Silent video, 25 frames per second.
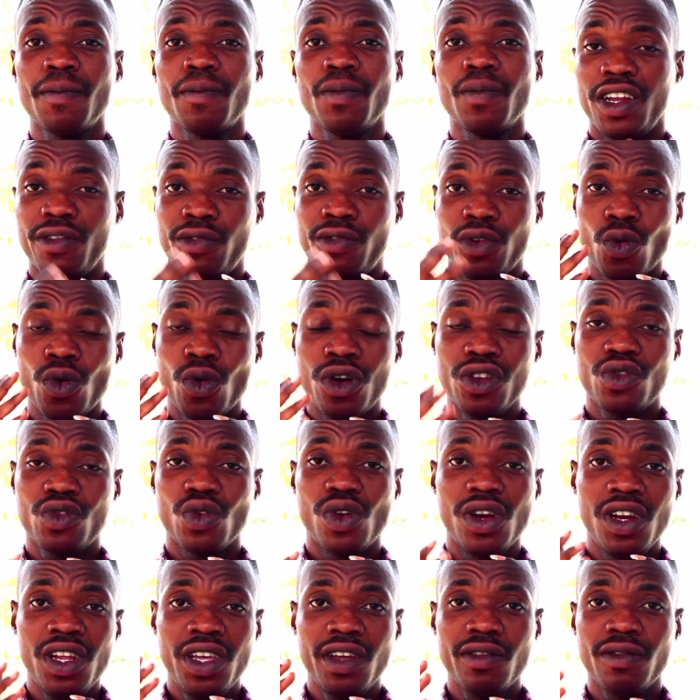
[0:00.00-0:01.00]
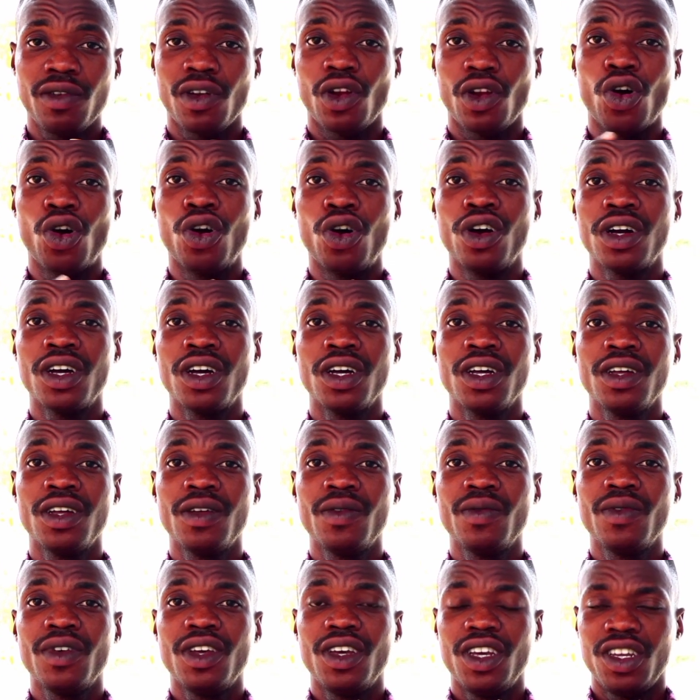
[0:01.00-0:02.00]
And if you want to live long,
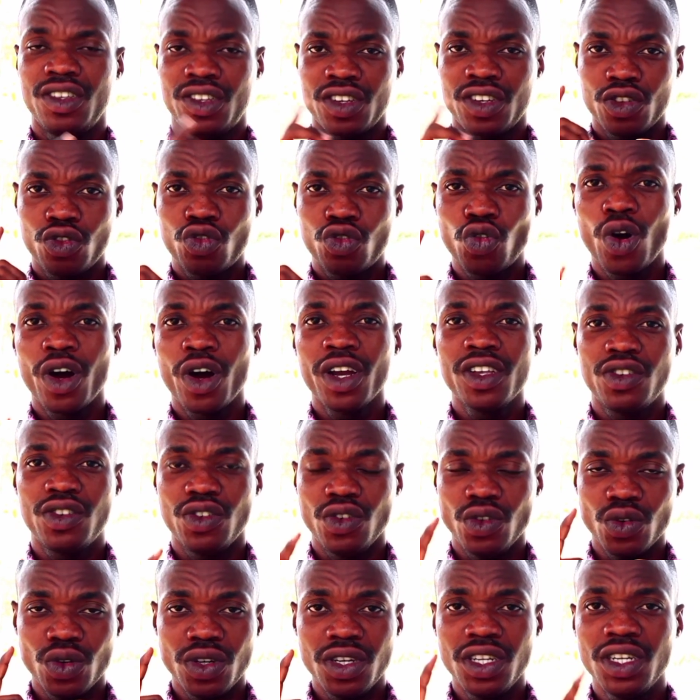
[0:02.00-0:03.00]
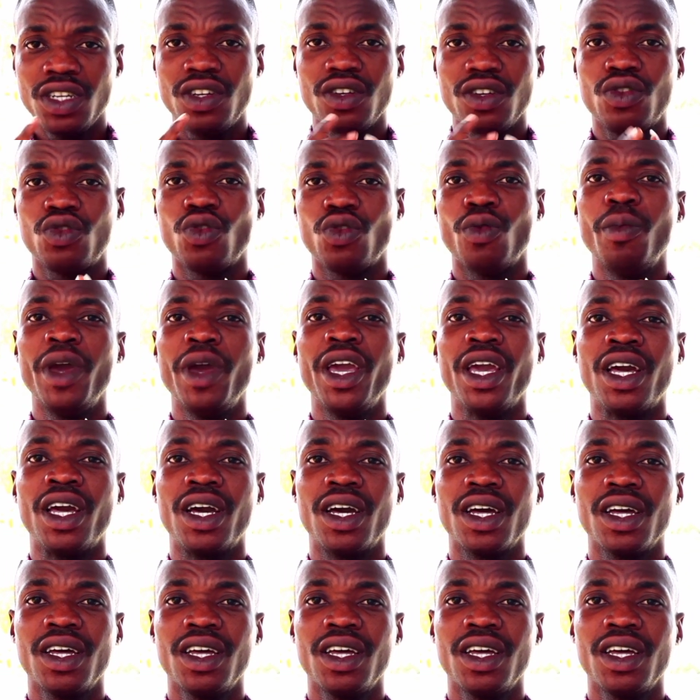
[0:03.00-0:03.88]
it's a choice you need to make.